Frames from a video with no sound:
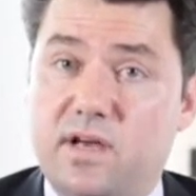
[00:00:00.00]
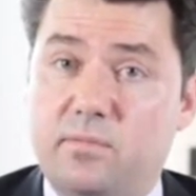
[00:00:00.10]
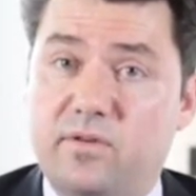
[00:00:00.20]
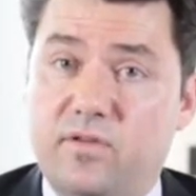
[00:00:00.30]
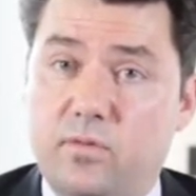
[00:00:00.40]

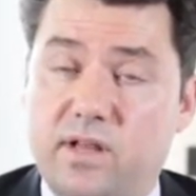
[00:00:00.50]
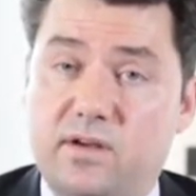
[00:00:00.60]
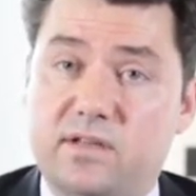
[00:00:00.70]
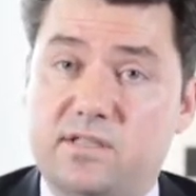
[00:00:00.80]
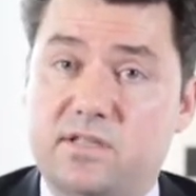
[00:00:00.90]
um, before we
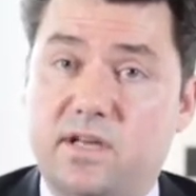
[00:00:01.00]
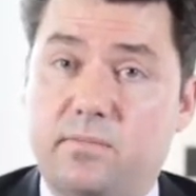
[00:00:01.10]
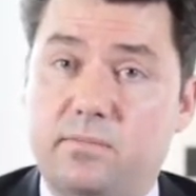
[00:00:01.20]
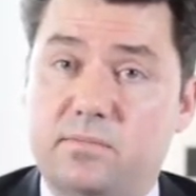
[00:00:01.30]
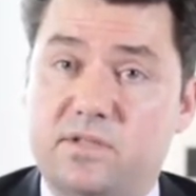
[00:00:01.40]
look at
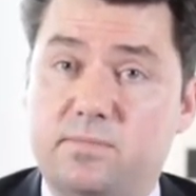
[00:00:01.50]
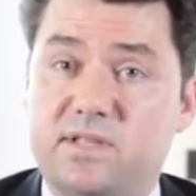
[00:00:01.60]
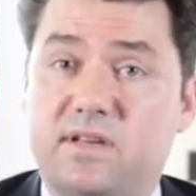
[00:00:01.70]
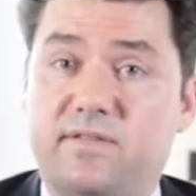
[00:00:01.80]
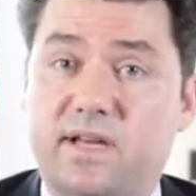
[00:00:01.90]
some
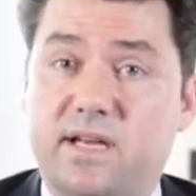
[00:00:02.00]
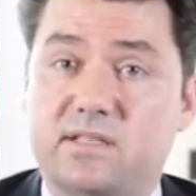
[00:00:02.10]
specific